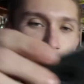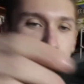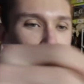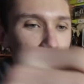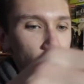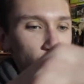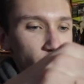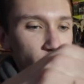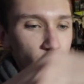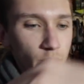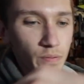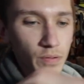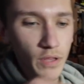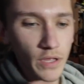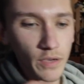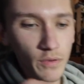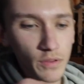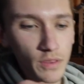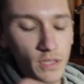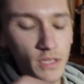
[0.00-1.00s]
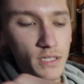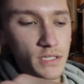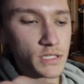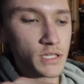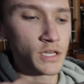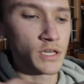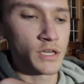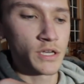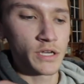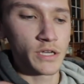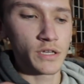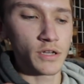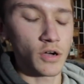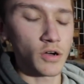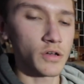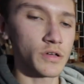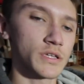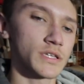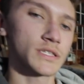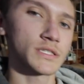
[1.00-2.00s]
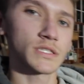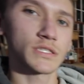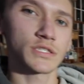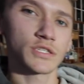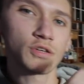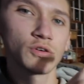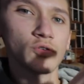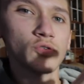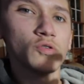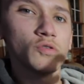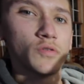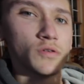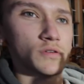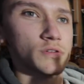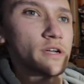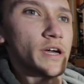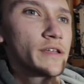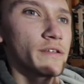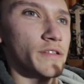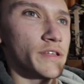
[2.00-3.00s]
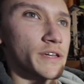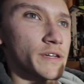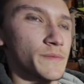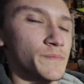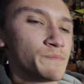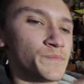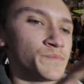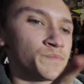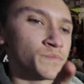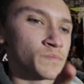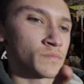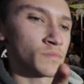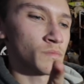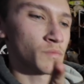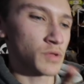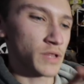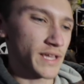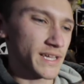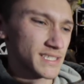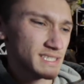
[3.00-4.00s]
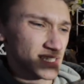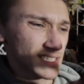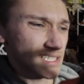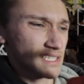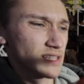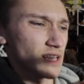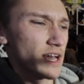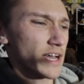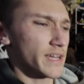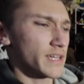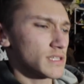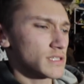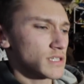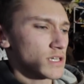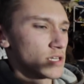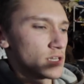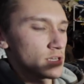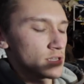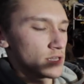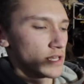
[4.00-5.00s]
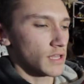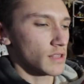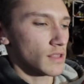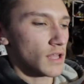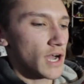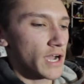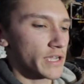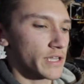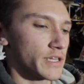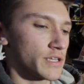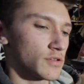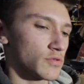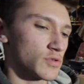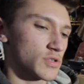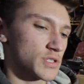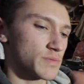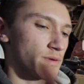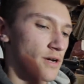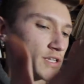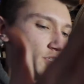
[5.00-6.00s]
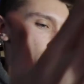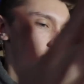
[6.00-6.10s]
there's a little bit of play with this, and all it is two kind of like plastic slides that lock into a spot.